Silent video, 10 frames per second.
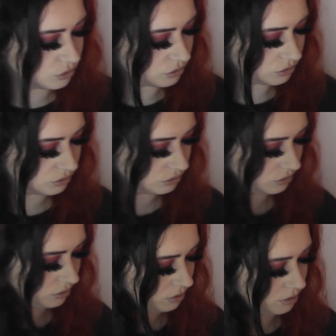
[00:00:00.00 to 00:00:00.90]
or
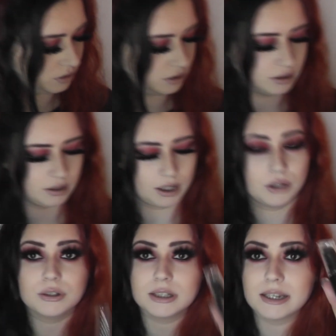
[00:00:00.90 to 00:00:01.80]

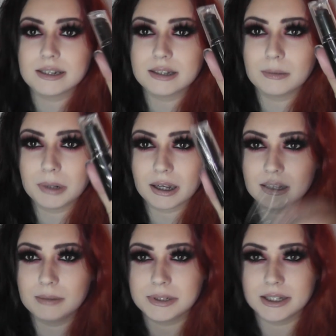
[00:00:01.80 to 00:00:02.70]
I use this
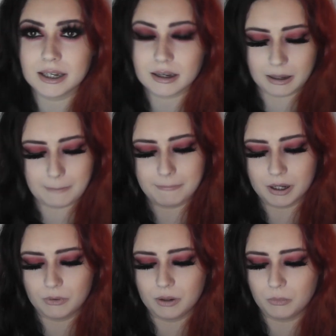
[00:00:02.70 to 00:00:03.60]
black lipstick
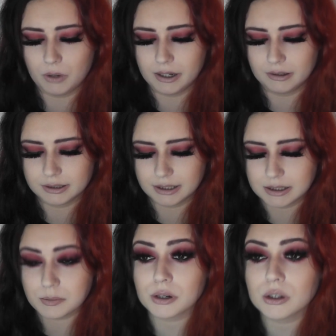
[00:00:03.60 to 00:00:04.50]
by Wet n Wild,
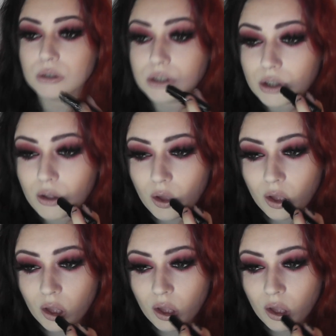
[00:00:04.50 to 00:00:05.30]
that's pretty good.